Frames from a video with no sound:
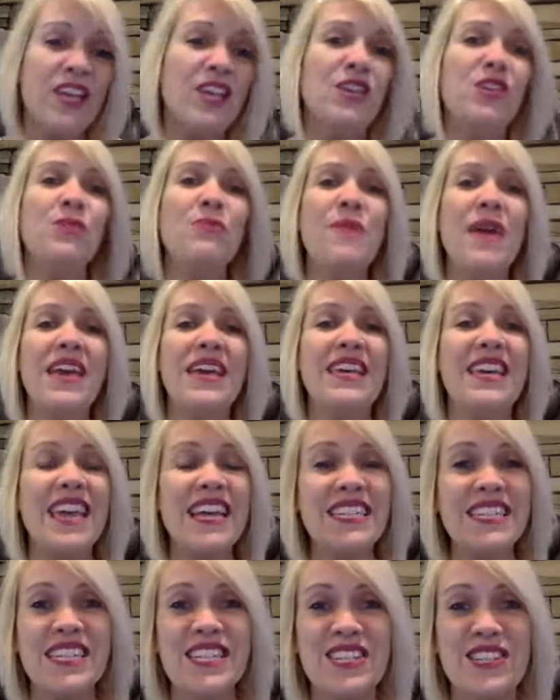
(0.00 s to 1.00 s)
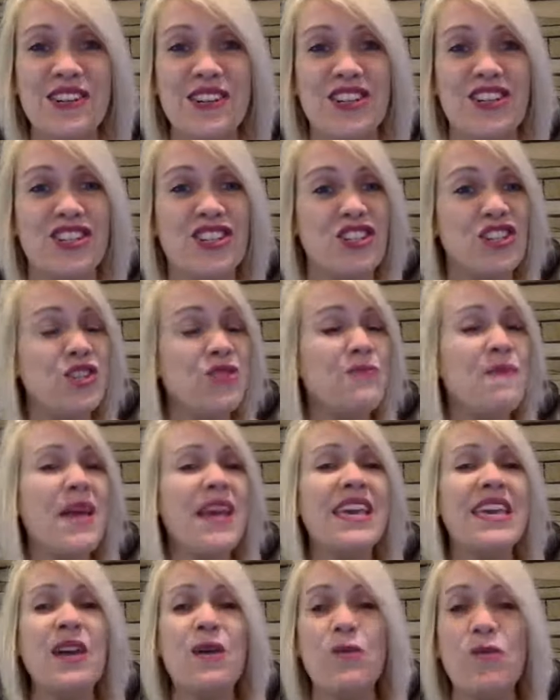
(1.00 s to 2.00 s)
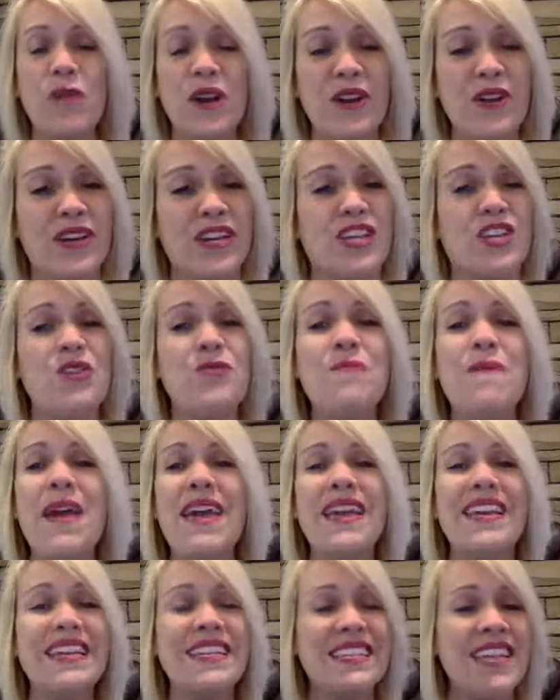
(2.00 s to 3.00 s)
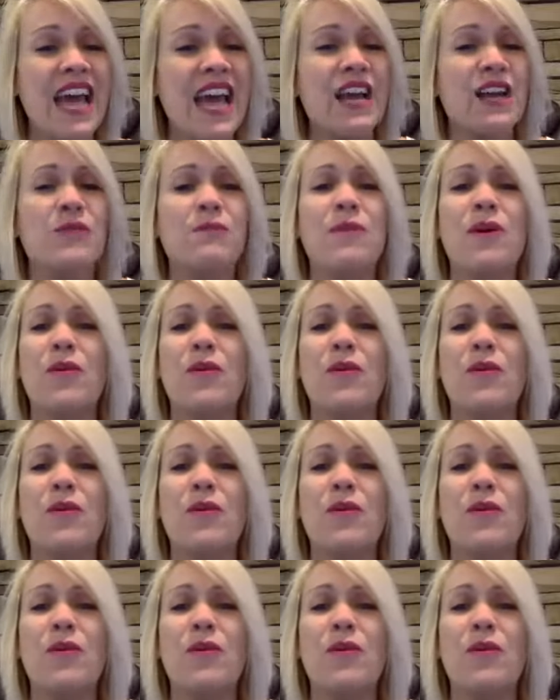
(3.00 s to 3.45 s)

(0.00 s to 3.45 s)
You may get discouraged and you may get weary and you may get tired,